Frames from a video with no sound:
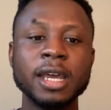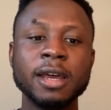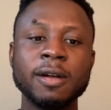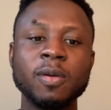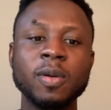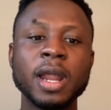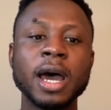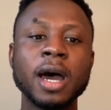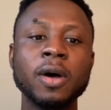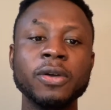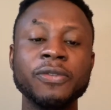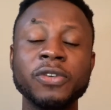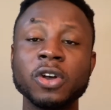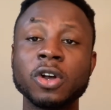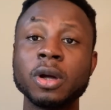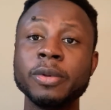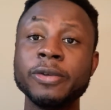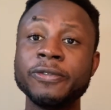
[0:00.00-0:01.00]
Now, if you're
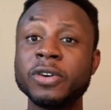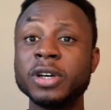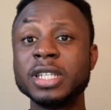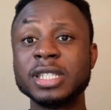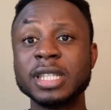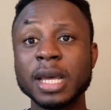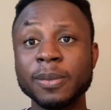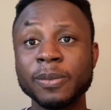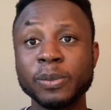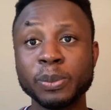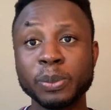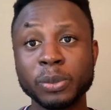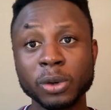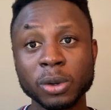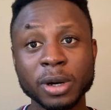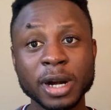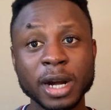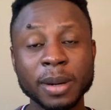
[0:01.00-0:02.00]
coming for a STEM
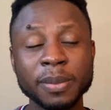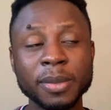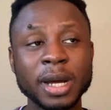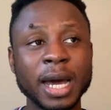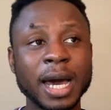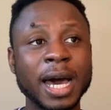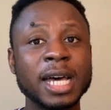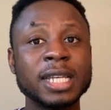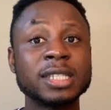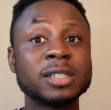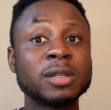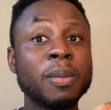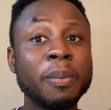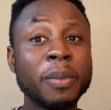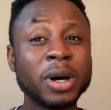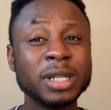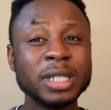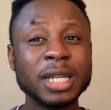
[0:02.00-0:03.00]
program, as
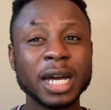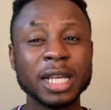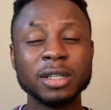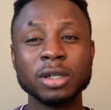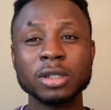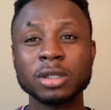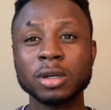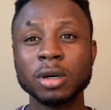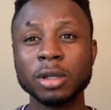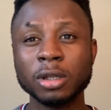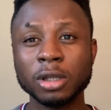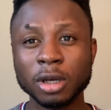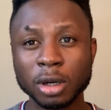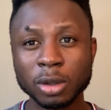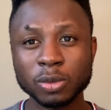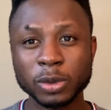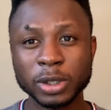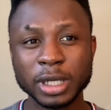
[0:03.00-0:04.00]
somebody that just got
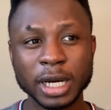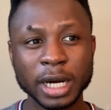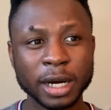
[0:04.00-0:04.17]
done with